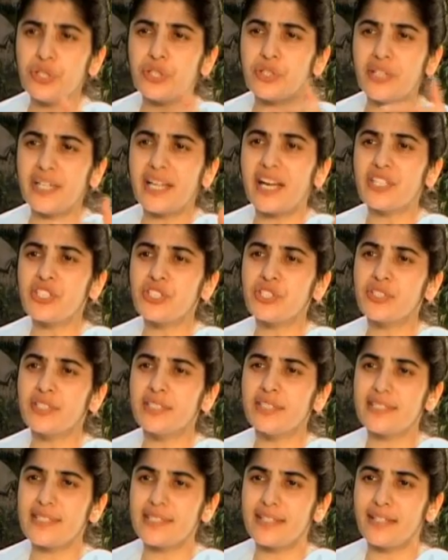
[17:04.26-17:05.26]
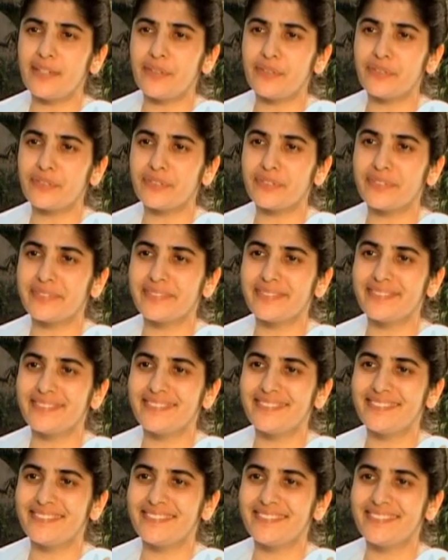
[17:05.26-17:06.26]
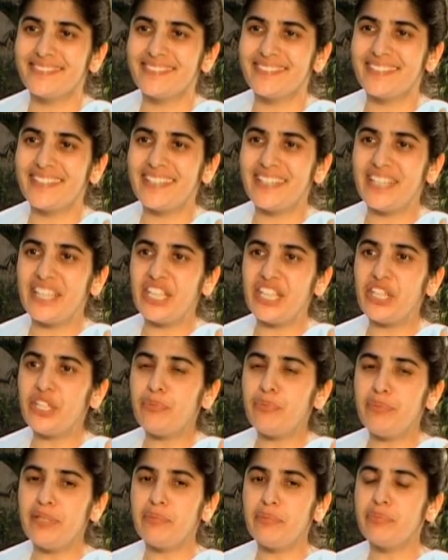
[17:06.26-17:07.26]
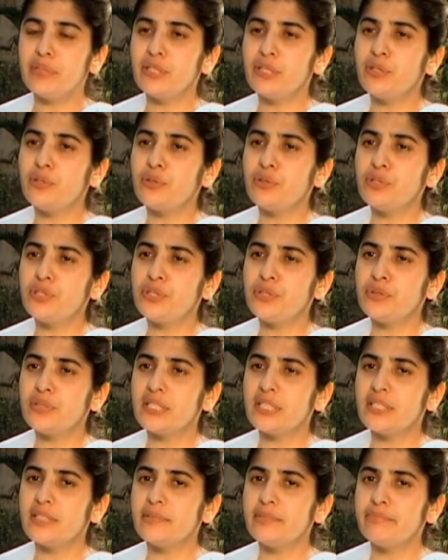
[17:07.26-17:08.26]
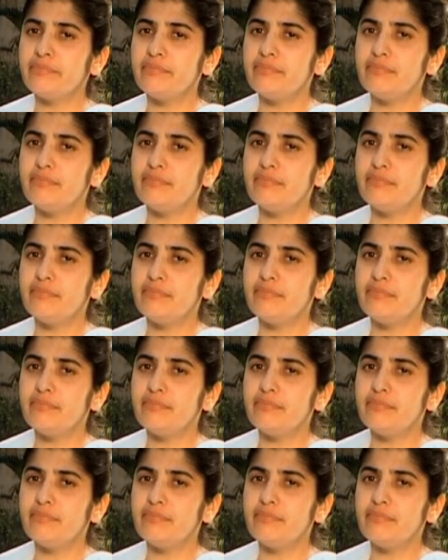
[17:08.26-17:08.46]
your natural self. You know, people go to a